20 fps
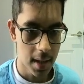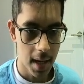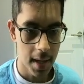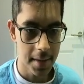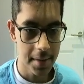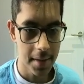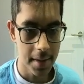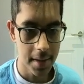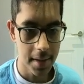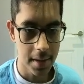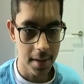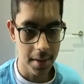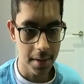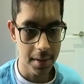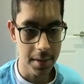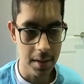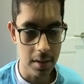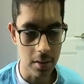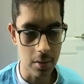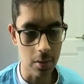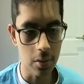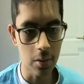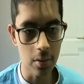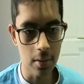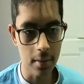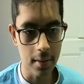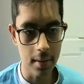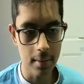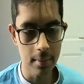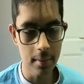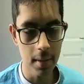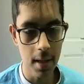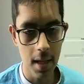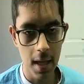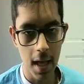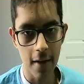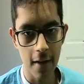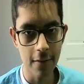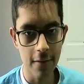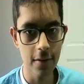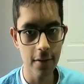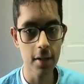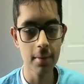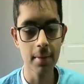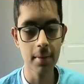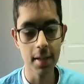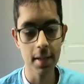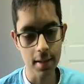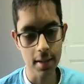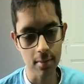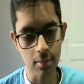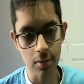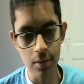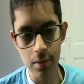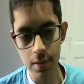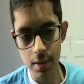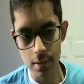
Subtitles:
and then until all of them have fully been explored,